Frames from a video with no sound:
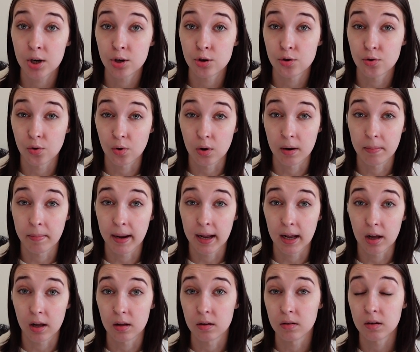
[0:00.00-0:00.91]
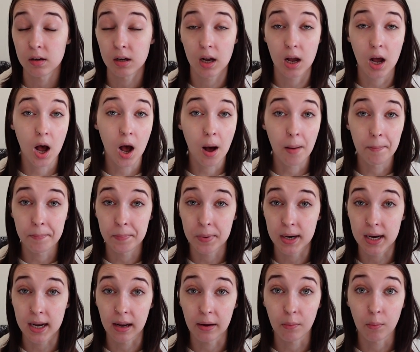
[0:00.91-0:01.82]
Doorbell
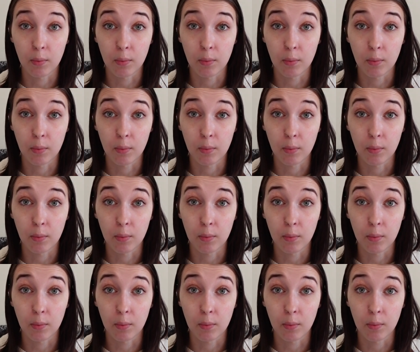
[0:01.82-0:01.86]
Company,